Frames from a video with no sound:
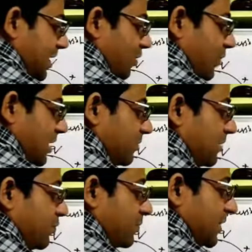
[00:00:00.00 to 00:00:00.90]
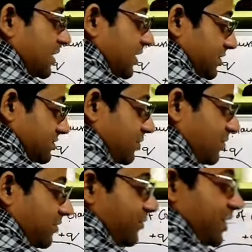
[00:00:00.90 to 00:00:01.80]
1 by 4 pi, this will
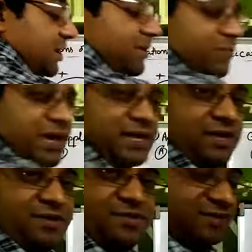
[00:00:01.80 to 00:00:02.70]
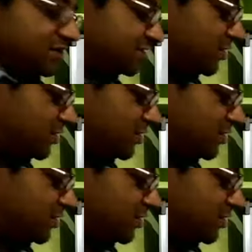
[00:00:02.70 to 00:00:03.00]
be very big. Yes or